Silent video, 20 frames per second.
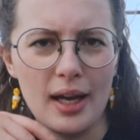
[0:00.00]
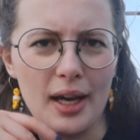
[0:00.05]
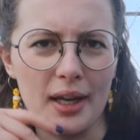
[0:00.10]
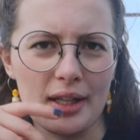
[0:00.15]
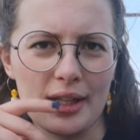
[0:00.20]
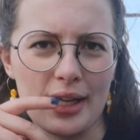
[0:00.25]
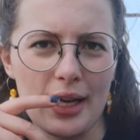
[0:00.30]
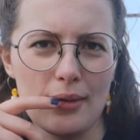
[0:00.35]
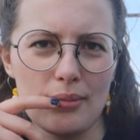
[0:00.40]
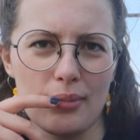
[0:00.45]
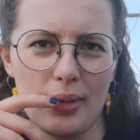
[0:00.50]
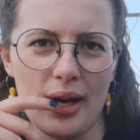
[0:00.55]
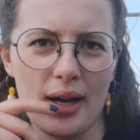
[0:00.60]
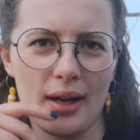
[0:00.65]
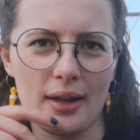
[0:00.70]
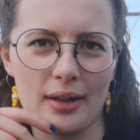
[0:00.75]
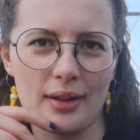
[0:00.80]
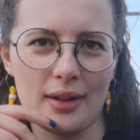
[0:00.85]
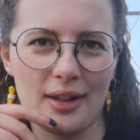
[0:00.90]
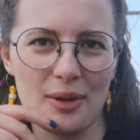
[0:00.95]
And I came
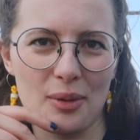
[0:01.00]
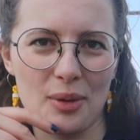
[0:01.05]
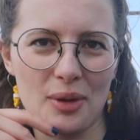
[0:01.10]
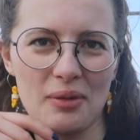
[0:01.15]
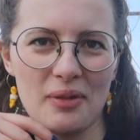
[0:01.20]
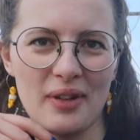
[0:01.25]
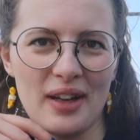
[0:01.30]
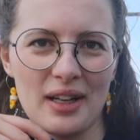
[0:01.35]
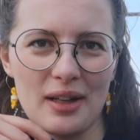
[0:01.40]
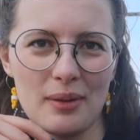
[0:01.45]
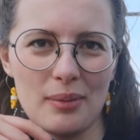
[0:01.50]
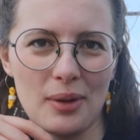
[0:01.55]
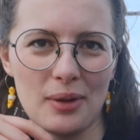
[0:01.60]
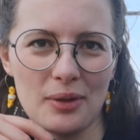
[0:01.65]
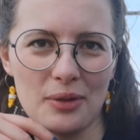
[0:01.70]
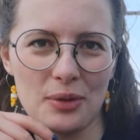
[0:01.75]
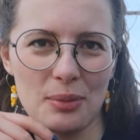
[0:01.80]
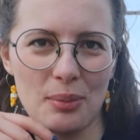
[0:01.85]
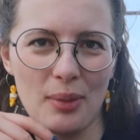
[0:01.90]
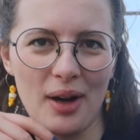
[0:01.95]
back and they were
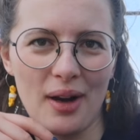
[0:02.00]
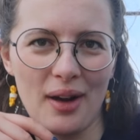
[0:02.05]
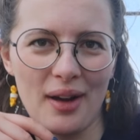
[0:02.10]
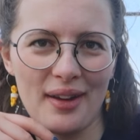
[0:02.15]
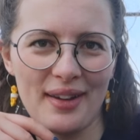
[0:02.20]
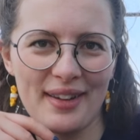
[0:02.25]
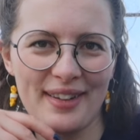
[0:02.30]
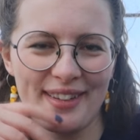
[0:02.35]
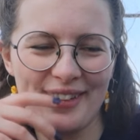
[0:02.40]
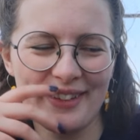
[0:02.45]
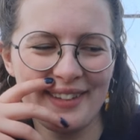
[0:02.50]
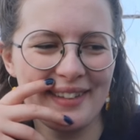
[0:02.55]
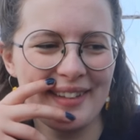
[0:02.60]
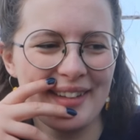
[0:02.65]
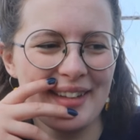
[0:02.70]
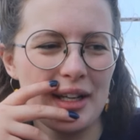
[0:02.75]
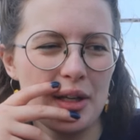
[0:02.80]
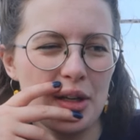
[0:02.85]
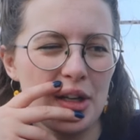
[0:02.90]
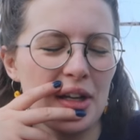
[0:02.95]
available to buy.
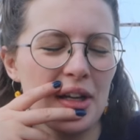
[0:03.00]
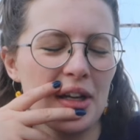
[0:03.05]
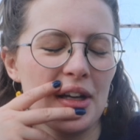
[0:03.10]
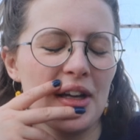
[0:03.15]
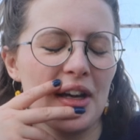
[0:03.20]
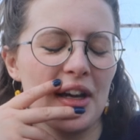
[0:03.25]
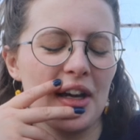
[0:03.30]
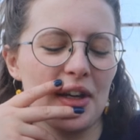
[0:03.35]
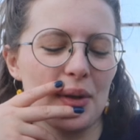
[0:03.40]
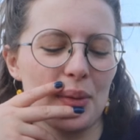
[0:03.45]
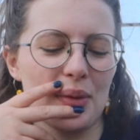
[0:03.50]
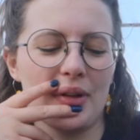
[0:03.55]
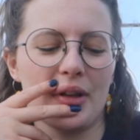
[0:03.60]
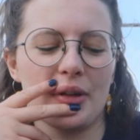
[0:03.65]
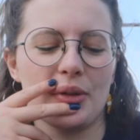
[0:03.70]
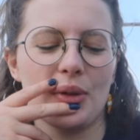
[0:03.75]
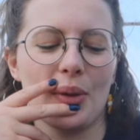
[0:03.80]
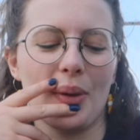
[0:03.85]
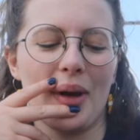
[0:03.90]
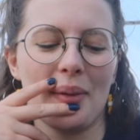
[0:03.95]
And I was
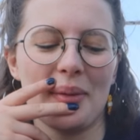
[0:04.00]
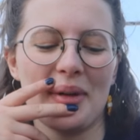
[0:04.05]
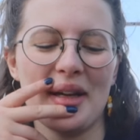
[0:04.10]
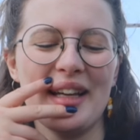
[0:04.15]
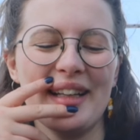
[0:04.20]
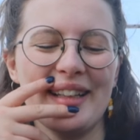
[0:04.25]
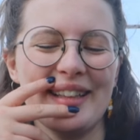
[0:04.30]
like so happy.